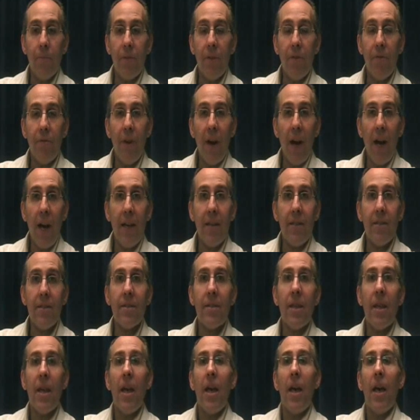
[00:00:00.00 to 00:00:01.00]

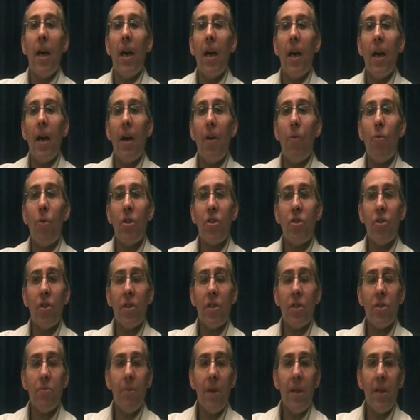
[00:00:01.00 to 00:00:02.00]
device which
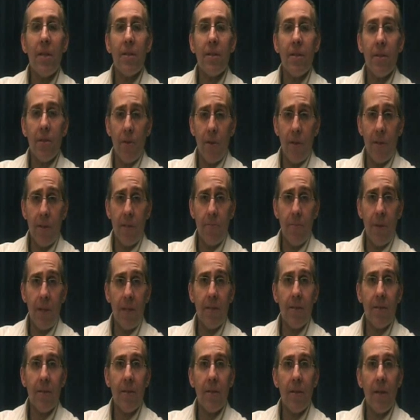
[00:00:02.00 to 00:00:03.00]

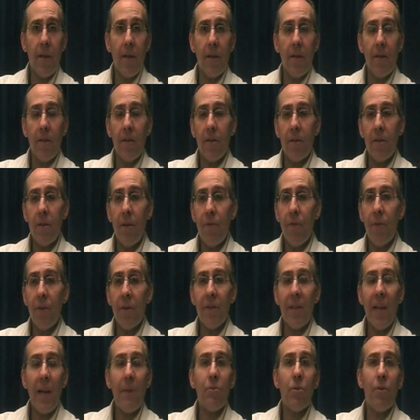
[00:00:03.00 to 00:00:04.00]
transmits
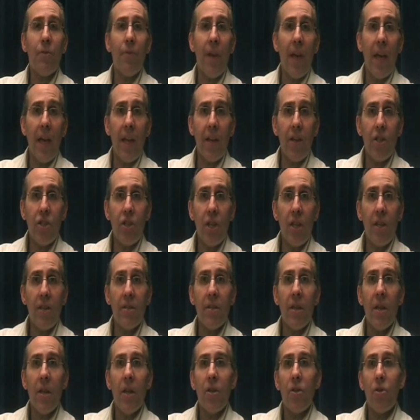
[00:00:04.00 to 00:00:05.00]
different types of
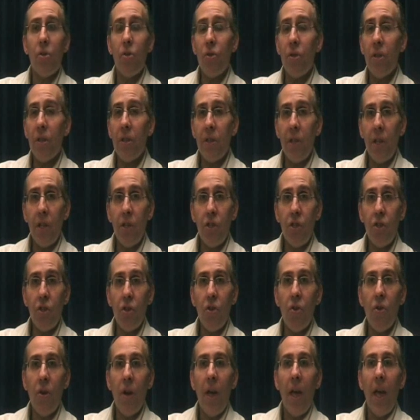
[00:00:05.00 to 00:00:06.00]
energies to the
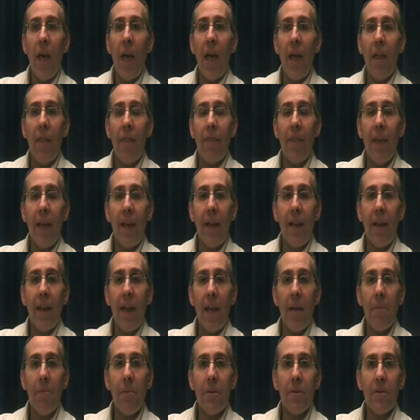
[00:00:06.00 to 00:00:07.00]
tissue, and that
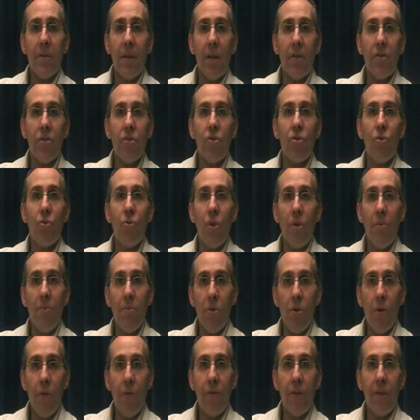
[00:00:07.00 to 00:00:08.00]
enables us to
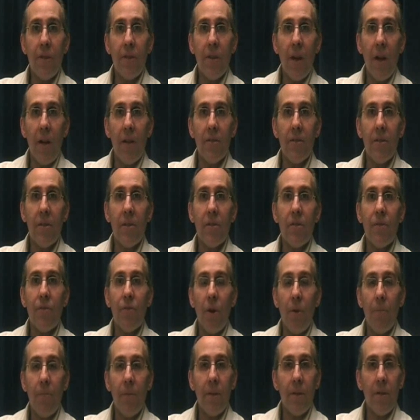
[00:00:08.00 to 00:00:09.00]
remove the tonsils
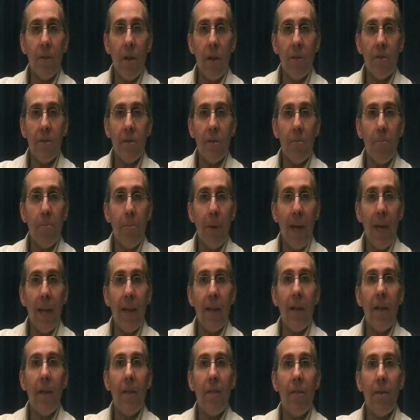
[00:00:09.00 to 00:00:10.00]
from the tonsil
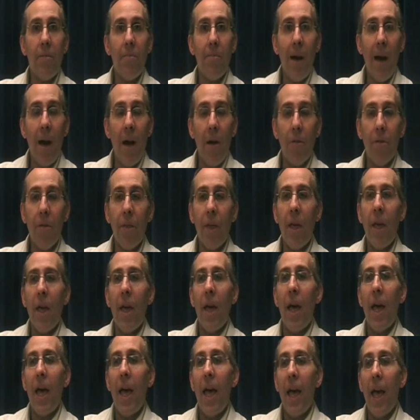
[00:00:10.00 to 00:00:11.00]
bed in the mouth
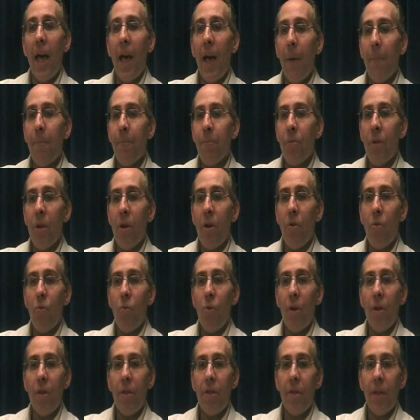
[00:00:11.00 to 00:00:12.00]

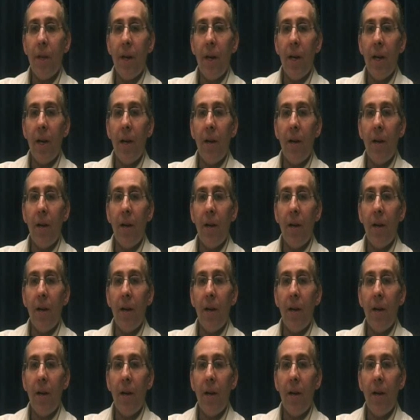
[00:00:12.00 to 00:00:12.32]
with